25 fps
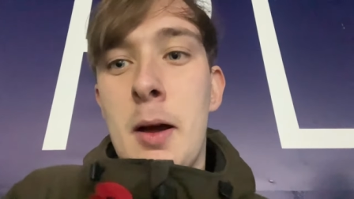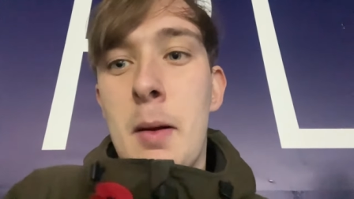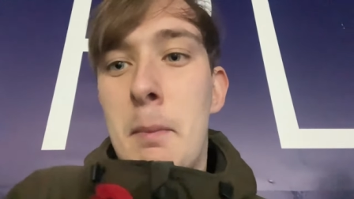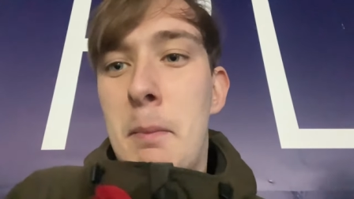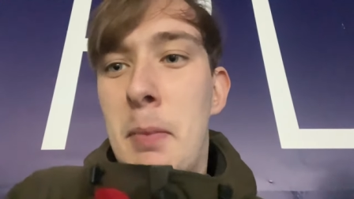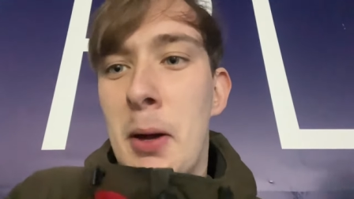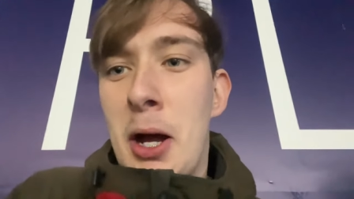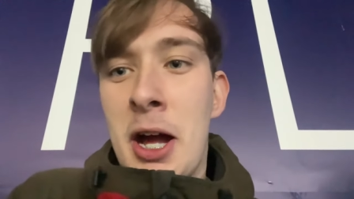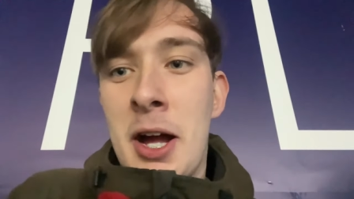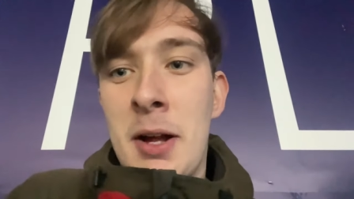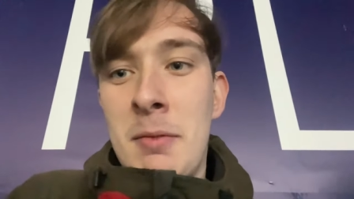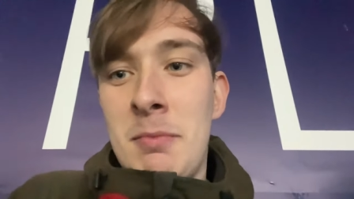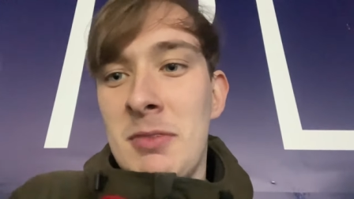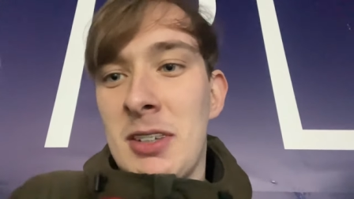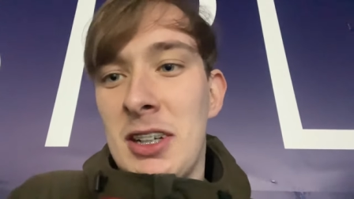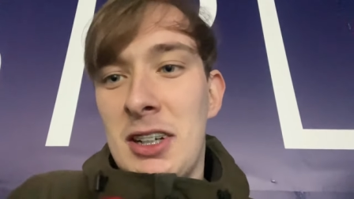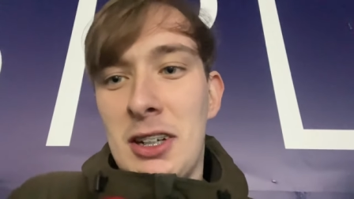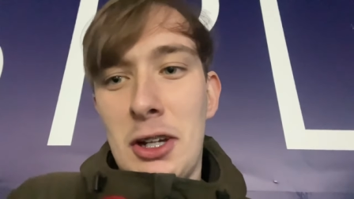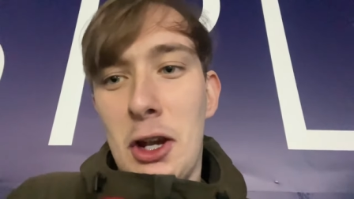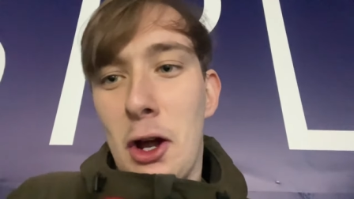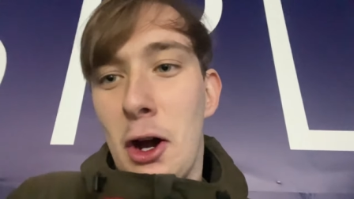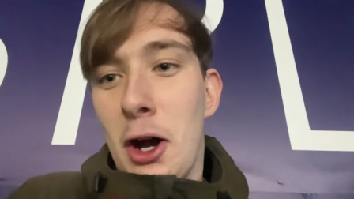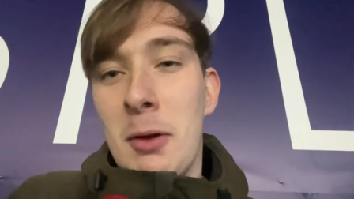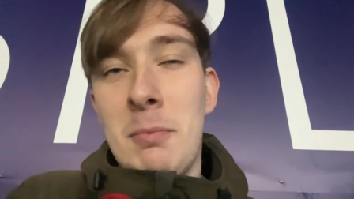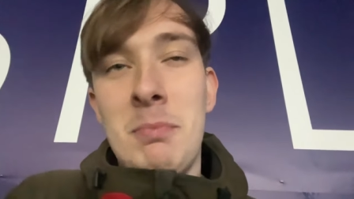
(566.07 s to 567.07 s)
but
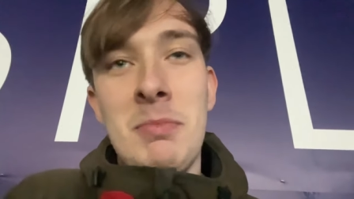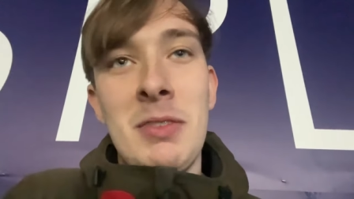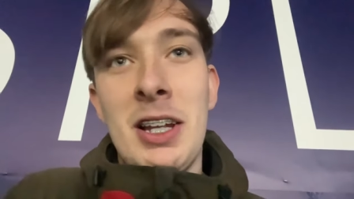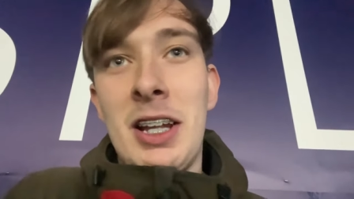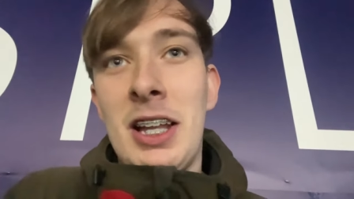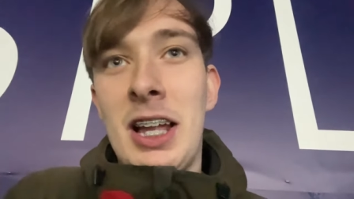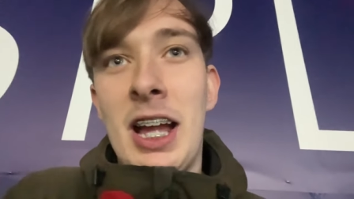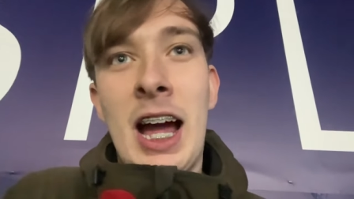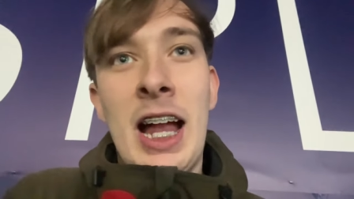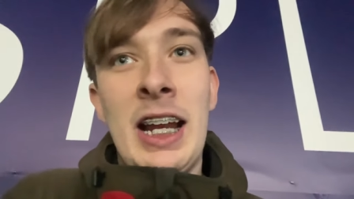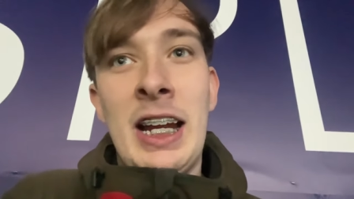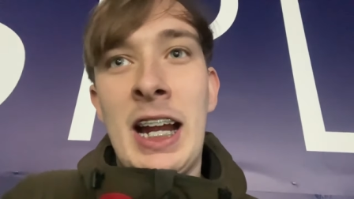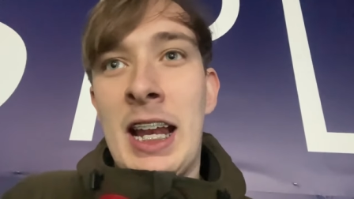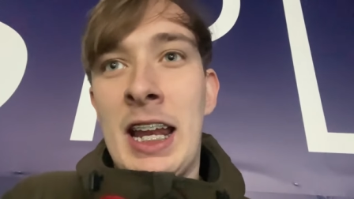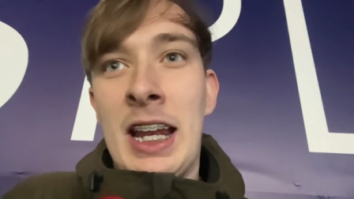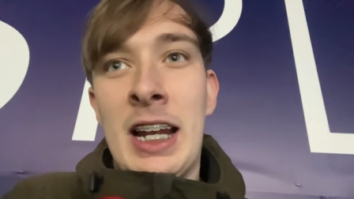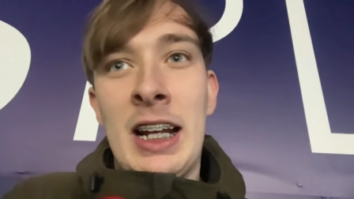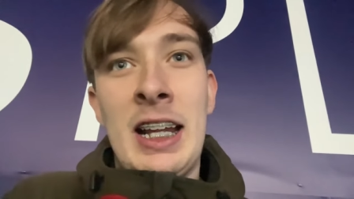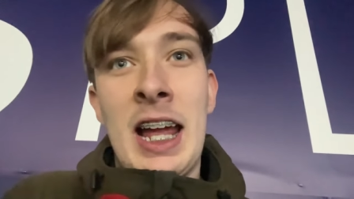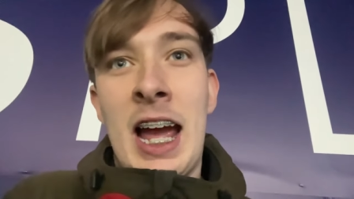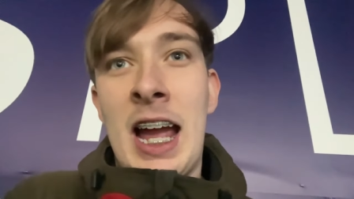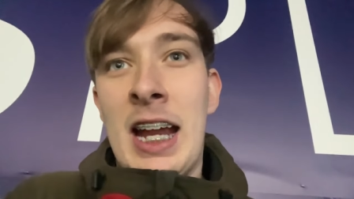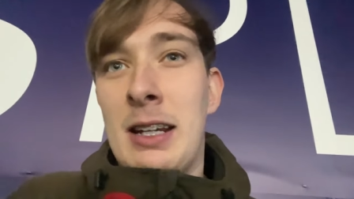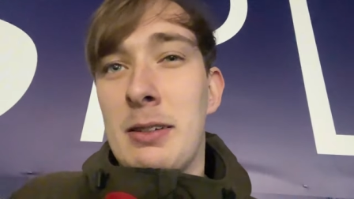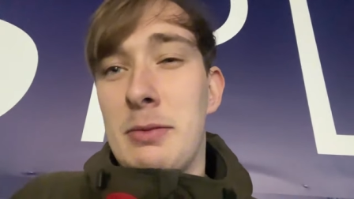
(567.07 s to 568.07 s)
look at the end of the
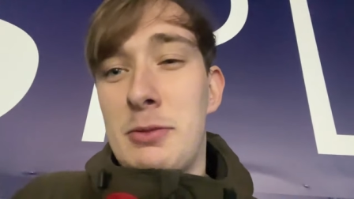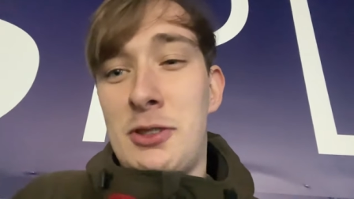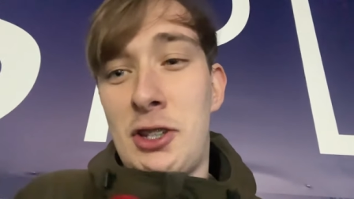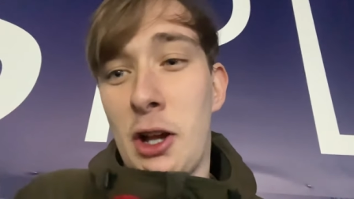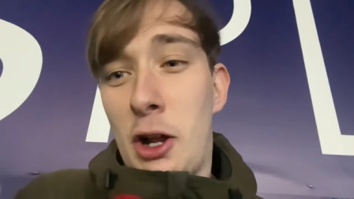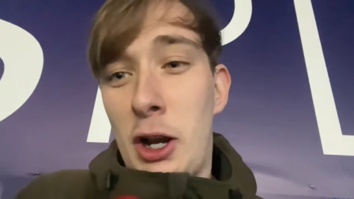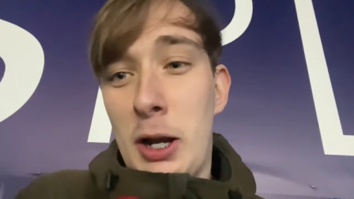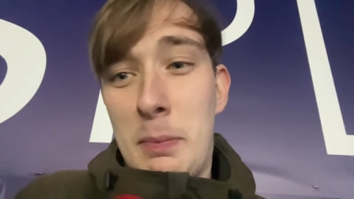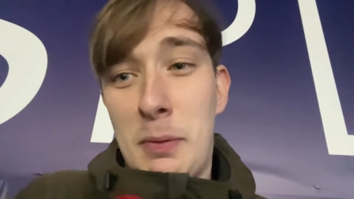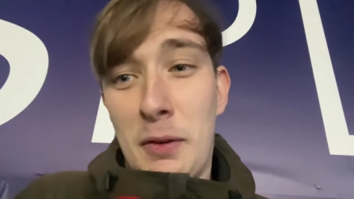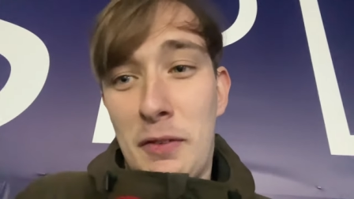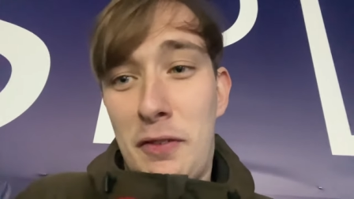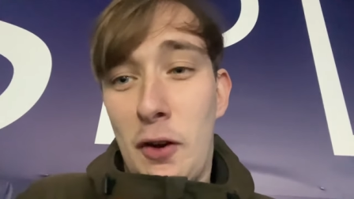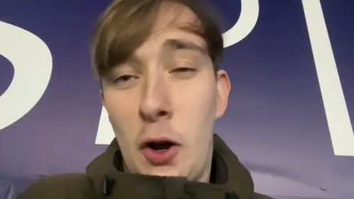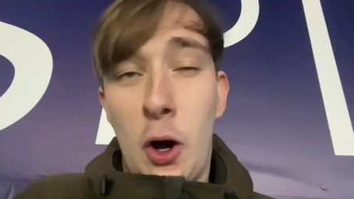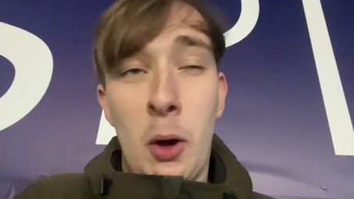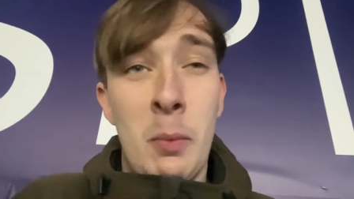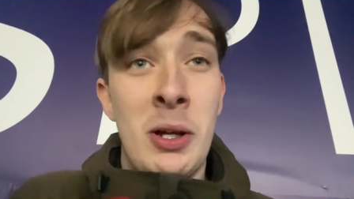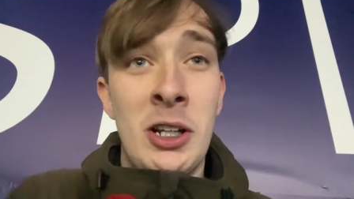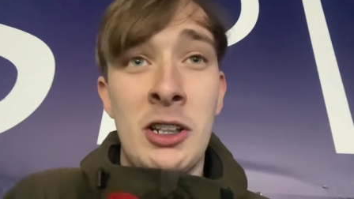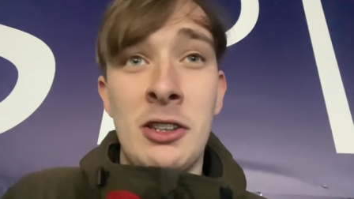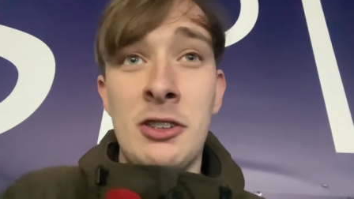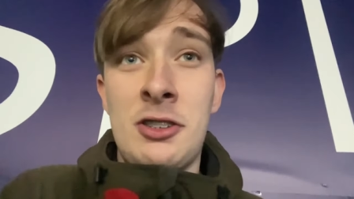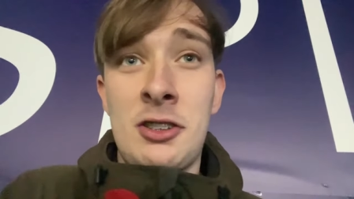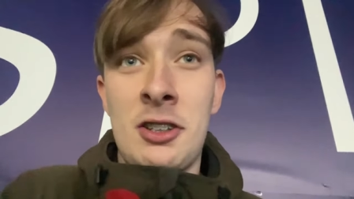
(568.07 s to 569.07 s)
day solid
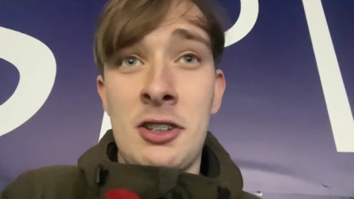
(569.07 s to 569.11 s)
performance